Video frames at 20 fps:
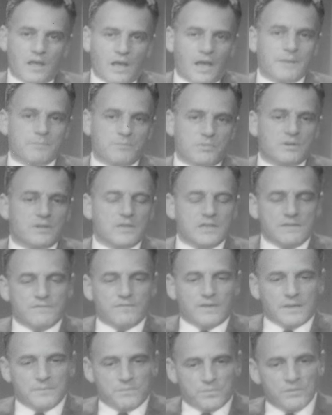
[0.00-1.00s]
I
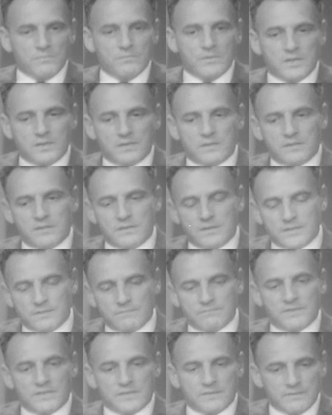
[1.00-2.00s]
believe I permitted
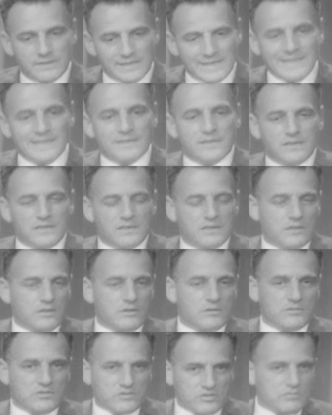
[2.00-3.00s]
the ending to
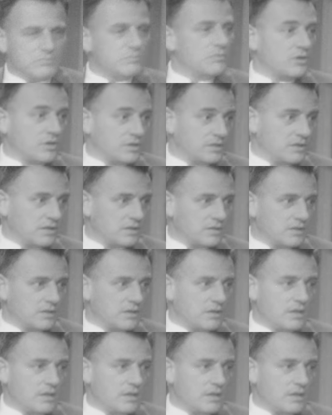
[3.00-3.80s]
go too maudlin.